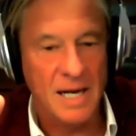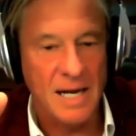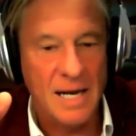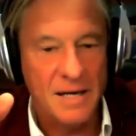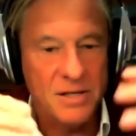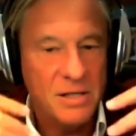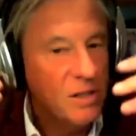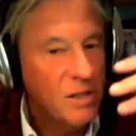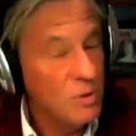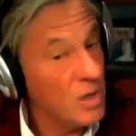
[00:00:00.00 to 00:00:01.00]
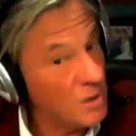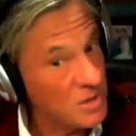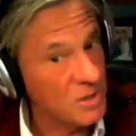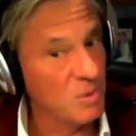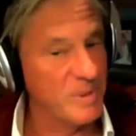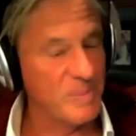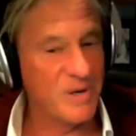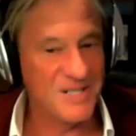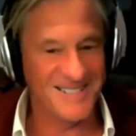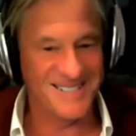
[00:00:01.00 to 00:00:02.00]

And who knows who will be president?